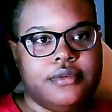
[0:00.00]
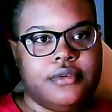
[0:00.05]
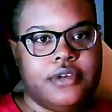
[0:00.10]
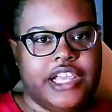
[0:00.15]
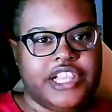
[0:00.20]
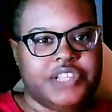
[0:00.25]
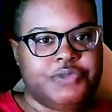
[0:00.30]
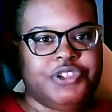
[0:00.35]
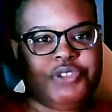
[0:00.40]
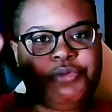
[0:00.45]

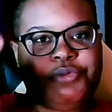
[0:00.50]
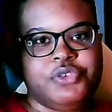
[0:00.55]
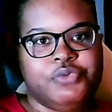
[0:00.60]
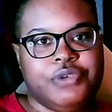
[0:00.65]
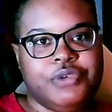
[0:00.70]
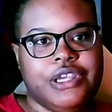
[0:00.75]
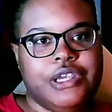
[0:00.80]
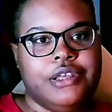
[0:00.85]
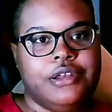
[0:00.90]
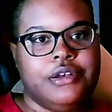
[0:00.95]
Like switch
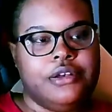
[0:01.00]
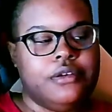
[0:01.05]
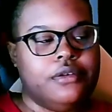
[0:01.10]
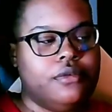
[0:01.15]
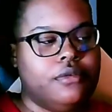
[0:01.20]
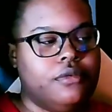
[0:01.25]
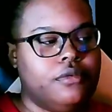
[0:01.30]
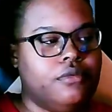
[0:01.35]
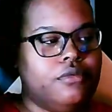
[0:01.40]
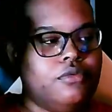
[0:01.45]
between
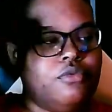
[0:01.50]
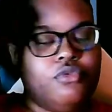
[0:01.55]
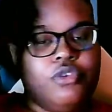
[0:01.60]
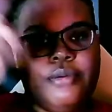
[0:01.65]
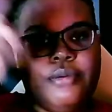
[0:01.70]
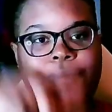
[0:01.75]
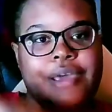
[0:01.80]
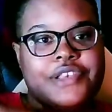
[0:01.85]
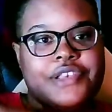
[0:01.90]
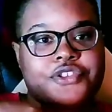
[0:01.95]
the
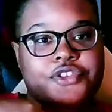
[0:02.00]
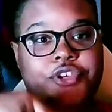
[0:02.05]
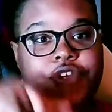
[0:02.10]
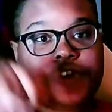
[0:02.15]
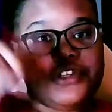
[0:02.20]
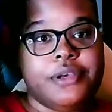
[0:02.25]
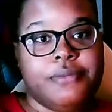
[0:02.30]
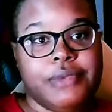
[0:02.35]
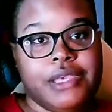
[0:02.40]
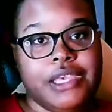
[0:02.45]
messages
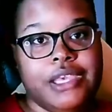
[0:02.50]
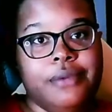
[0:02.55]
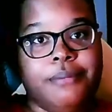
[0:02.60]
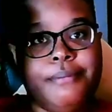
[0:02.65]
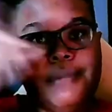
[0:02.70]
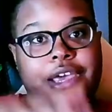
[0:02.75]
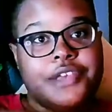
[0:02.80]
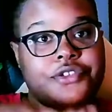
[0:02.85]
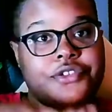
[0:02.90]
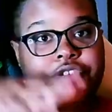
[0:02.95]
and
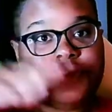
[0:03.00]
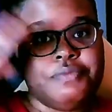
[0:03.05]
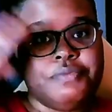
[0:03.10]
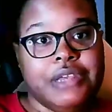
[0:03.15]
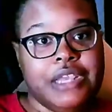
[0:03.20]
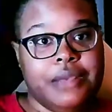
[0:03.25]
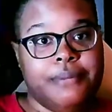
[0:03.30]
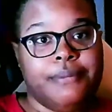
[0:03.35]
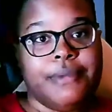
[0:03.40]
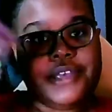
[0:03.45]
message
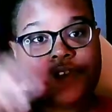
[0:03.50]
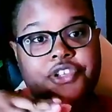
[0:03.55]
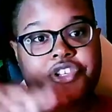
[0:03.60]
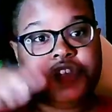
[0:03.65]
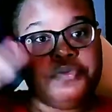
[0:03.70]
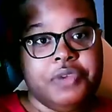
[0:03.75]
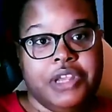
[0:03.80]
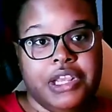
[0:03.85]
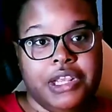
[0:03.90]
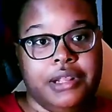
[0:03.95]

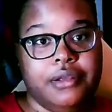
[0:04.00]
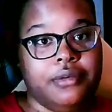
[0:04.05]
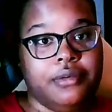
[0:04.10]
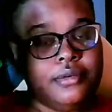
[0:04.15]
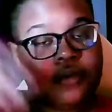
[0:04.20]
me,